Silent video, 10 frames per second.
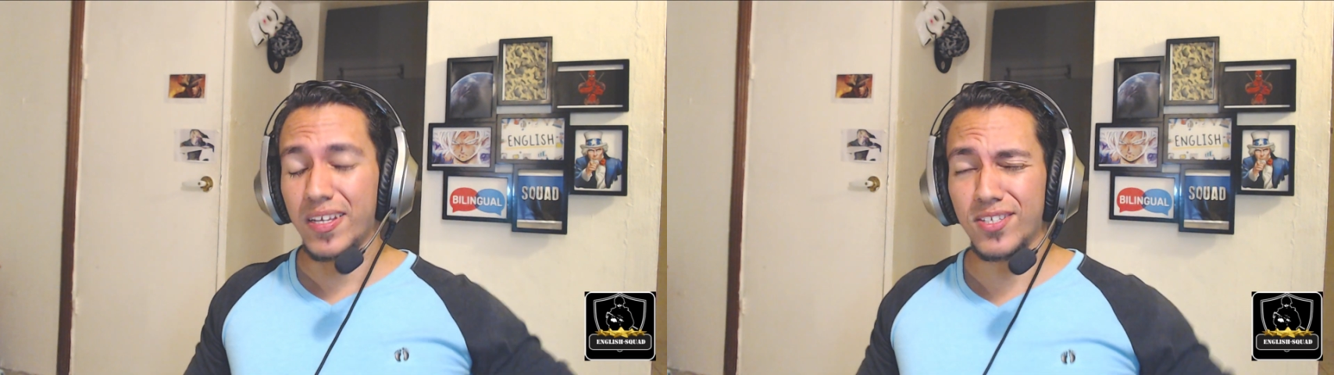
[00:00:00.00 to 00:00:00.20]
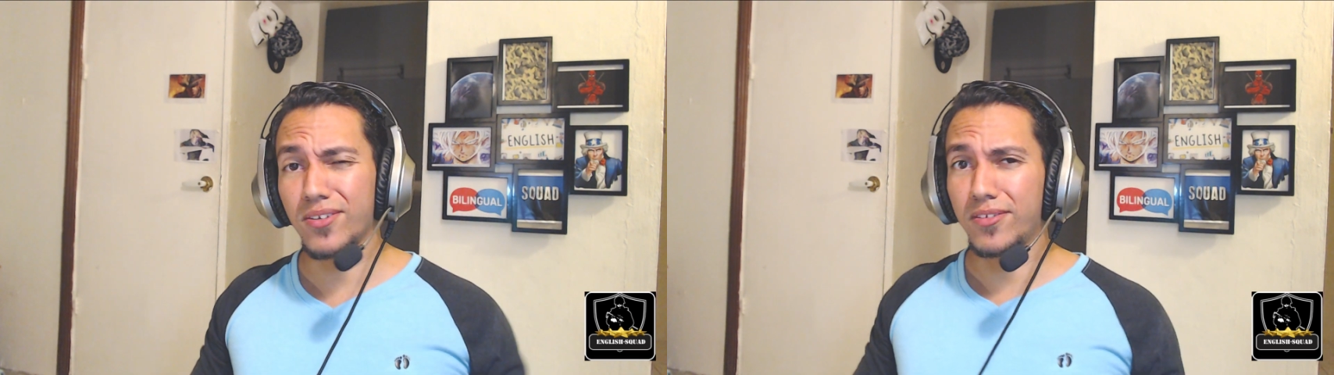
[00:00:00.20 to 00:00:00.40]

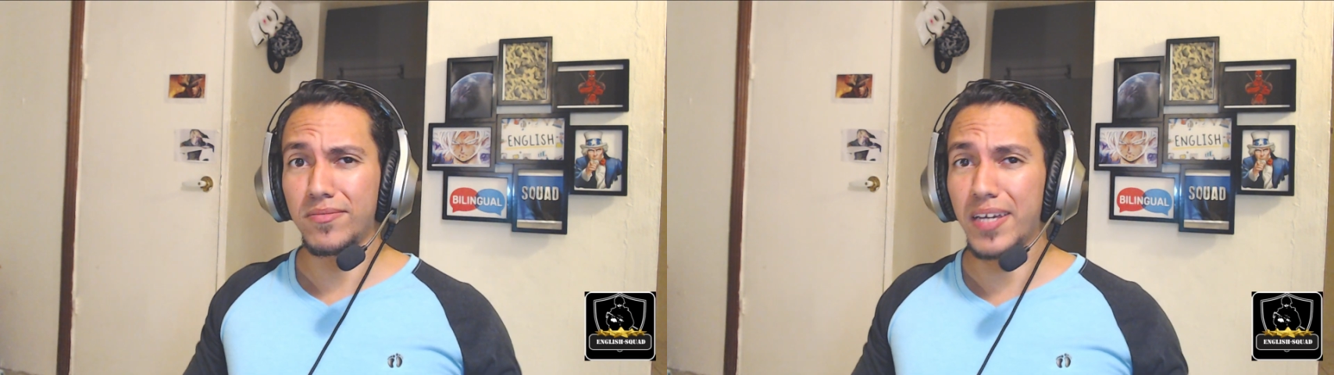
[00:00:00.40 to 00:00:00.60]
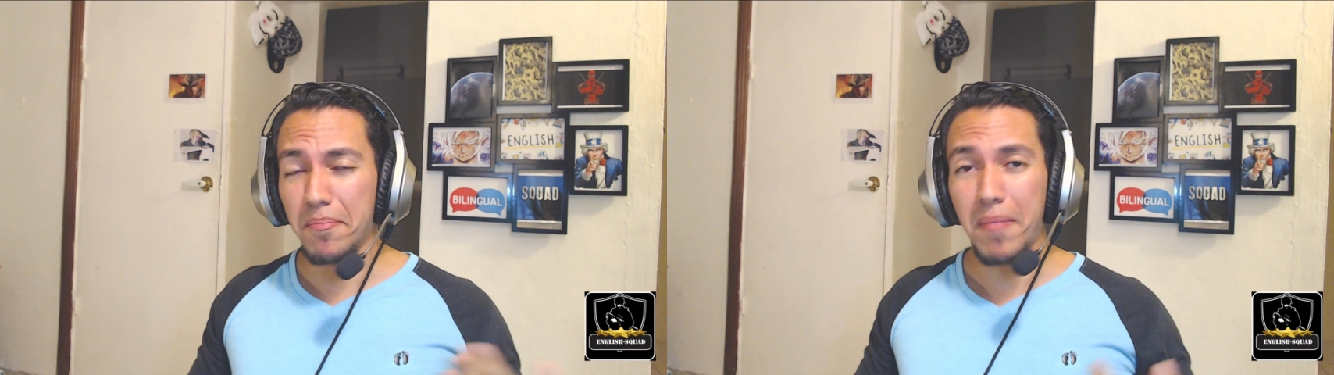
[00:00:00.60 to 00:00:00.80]
So
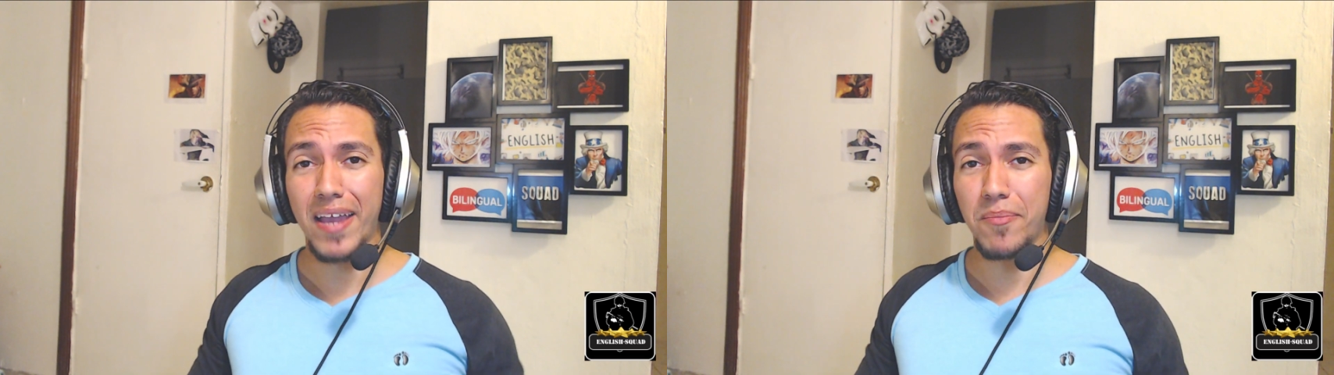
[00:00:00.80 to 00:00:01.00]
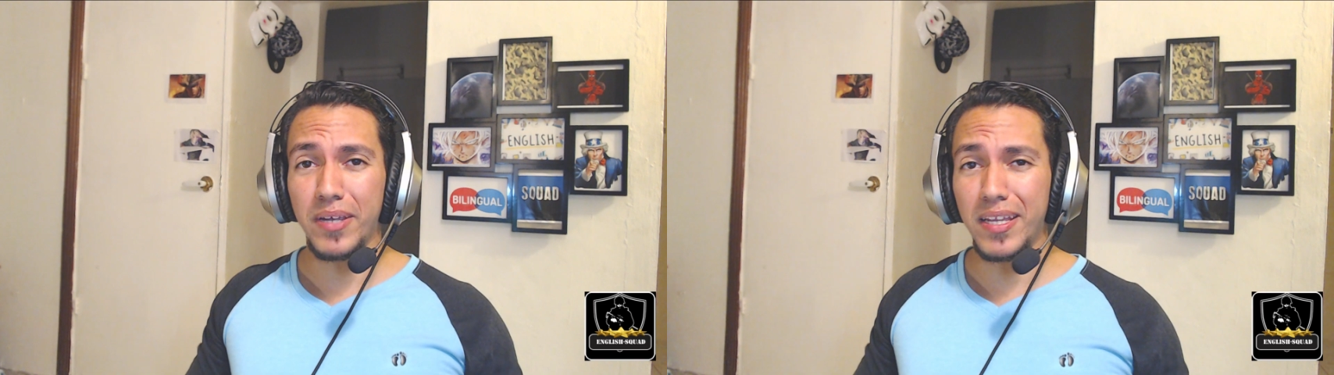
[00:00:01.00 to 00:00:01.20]
in my
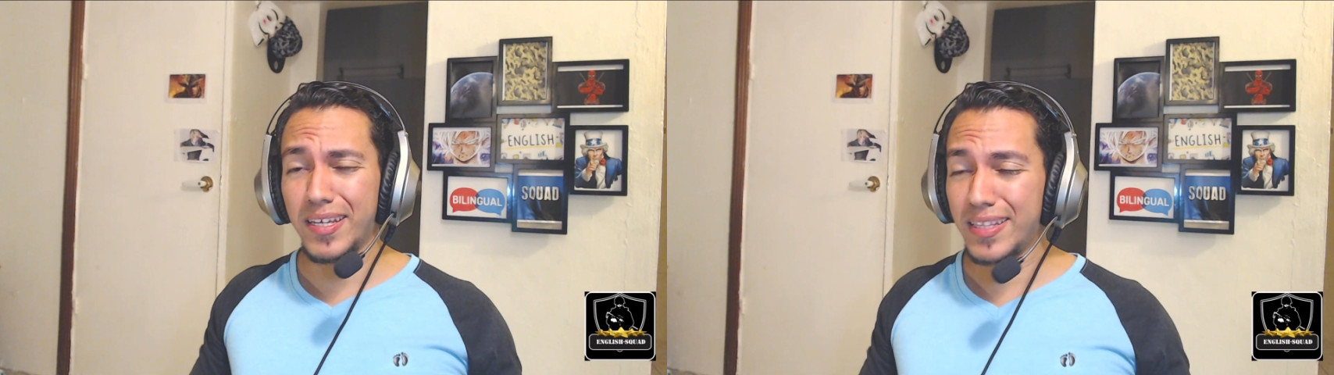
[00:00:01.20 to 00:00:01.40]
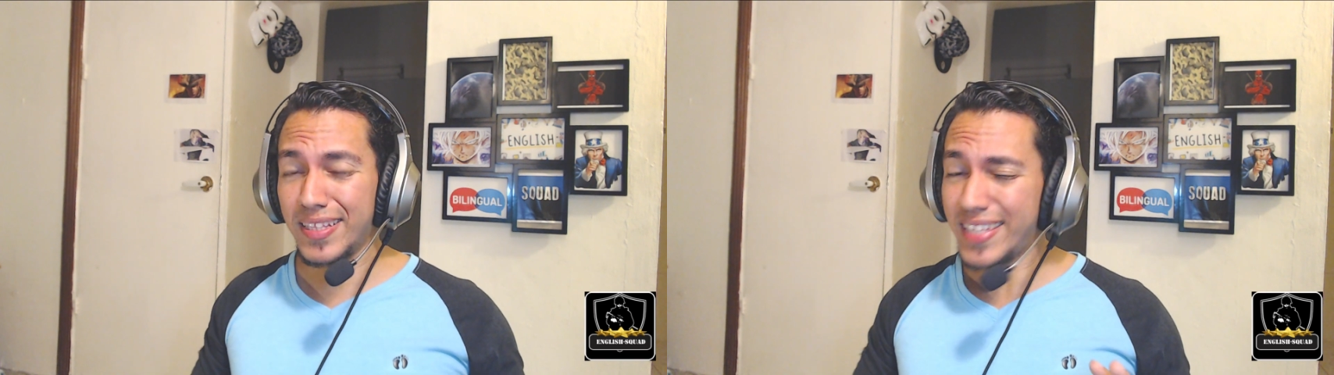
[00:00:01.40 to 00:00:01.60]

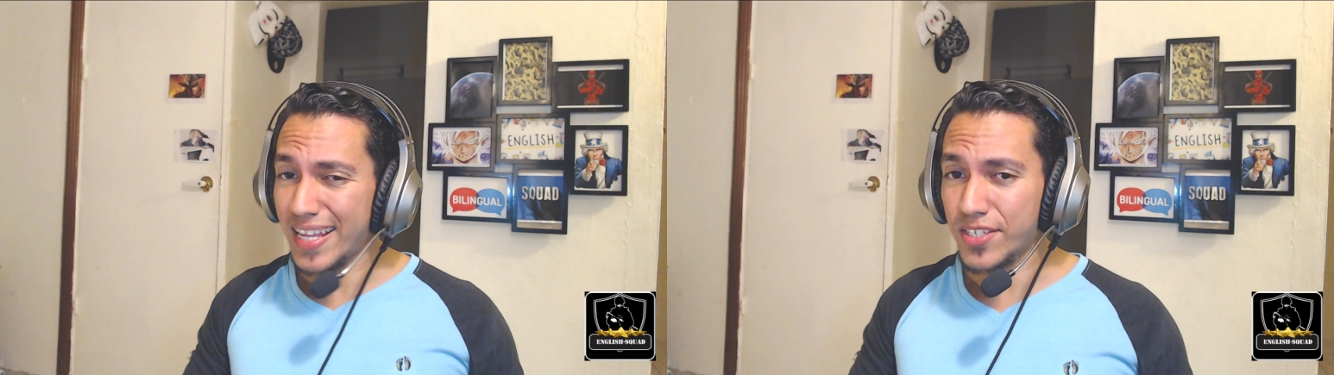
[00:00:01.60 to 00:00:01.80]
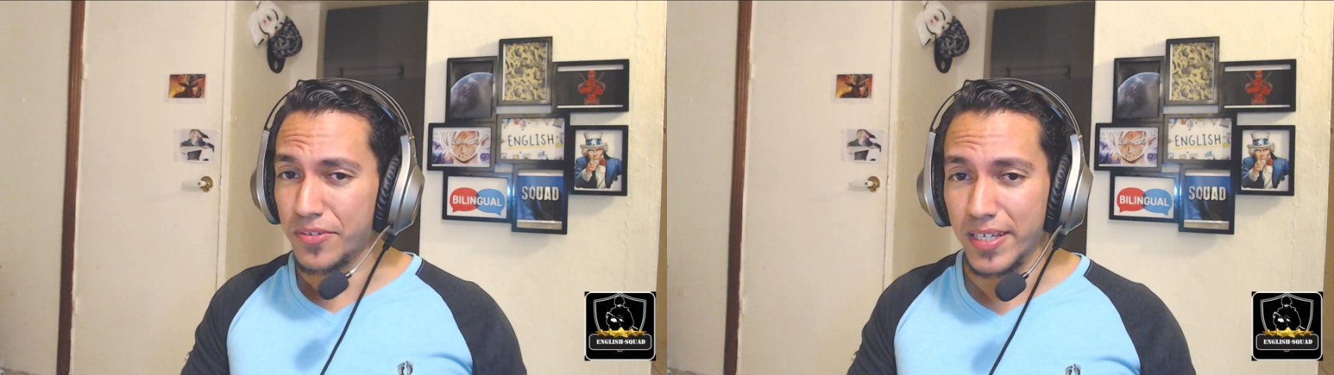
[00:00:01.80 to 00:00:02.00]
opinion,
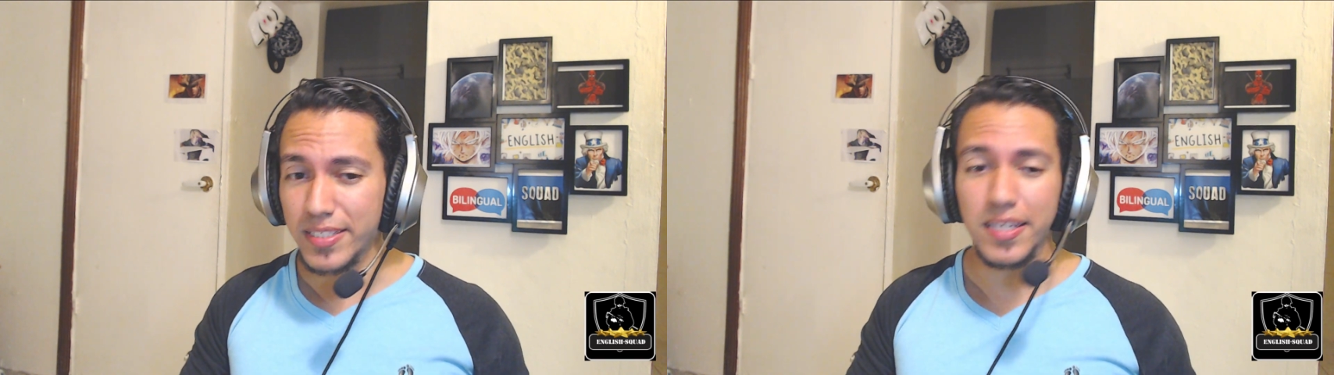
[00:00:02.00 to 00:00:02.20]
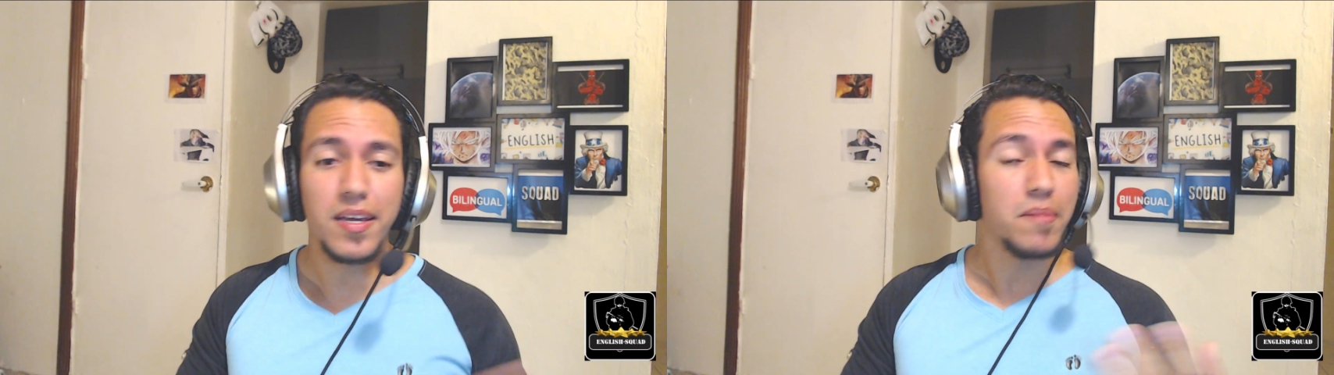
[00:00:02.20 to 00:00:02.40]
that's crazy.